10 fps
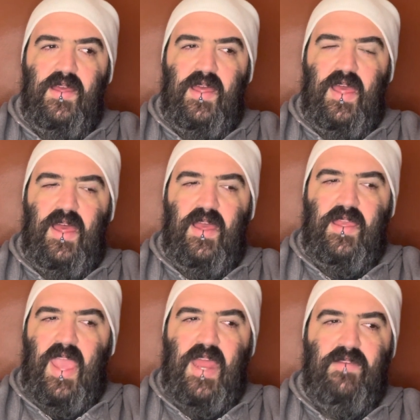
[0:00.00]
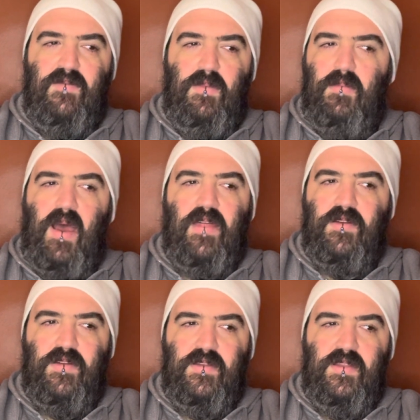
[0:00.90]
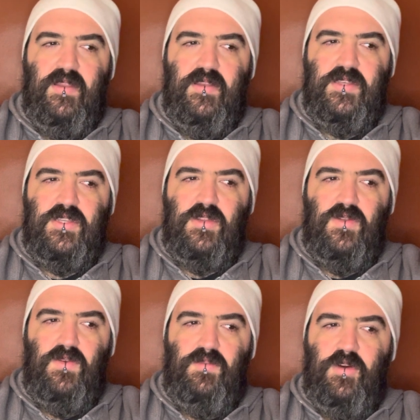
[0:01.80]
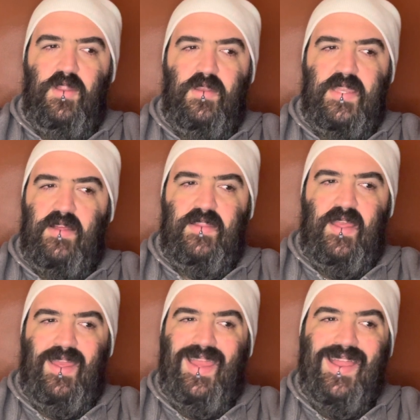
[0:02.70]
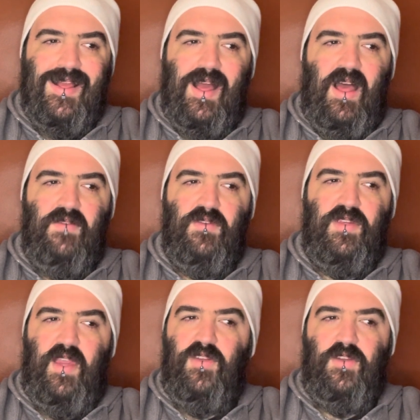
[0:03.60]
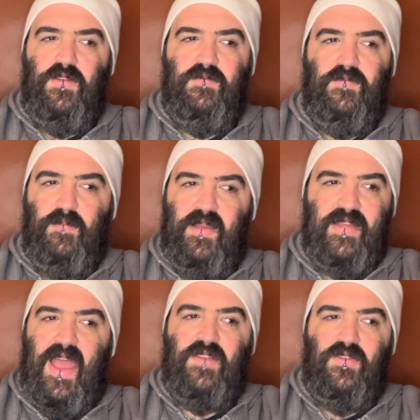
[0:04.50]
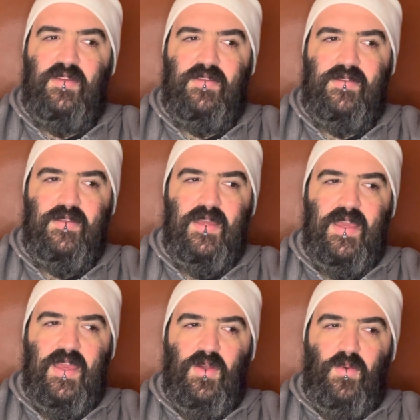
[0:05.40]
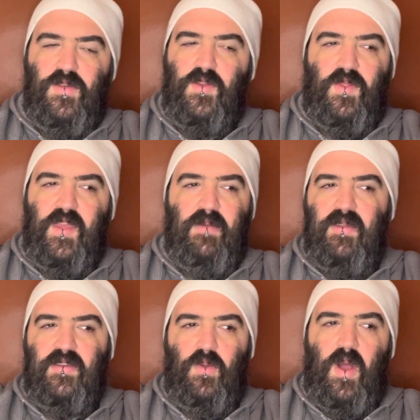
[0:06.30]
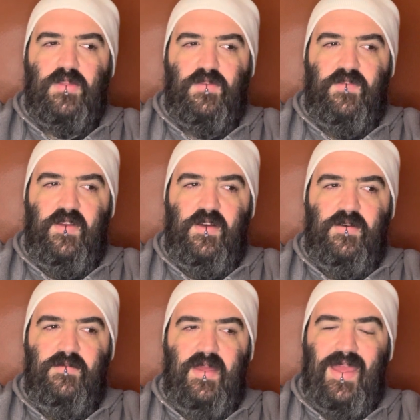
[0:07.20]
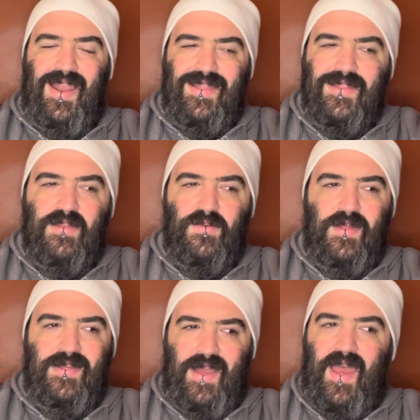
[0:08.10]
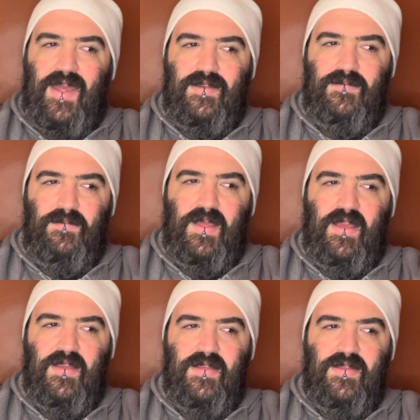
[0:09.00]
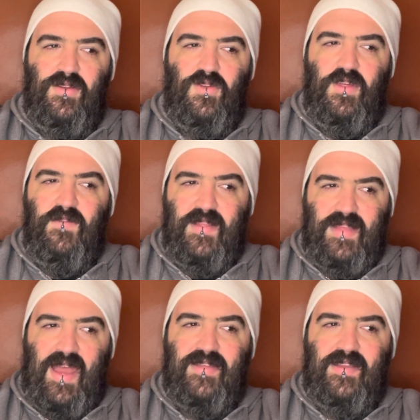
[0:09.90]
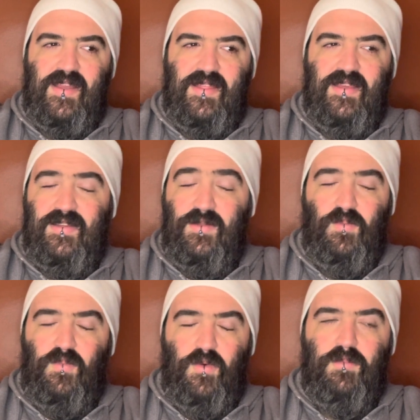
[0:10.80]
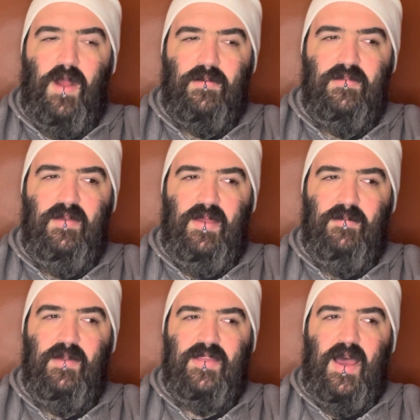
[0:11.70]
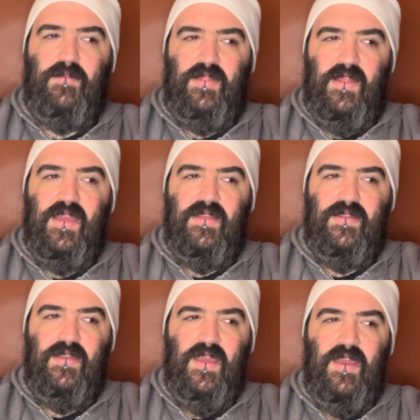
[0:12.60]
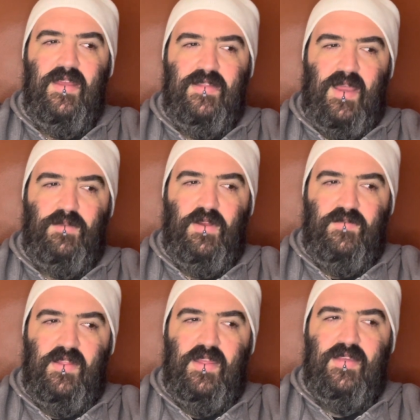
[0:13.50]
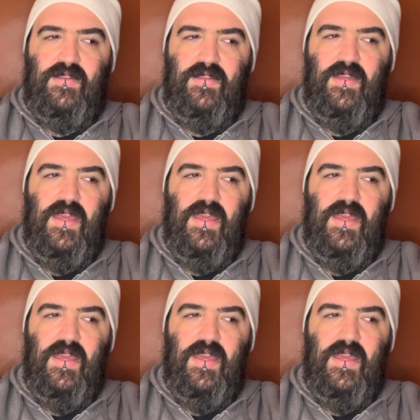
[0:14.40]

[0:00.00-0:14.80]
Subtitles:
can't even be bothered to put Dale Dickey in a conversation for Best Actress. We just don't think anybody's going to watch her film. And I think that's really sad, because she's fantastic in this and will probably be in my top of the list, top year of the list.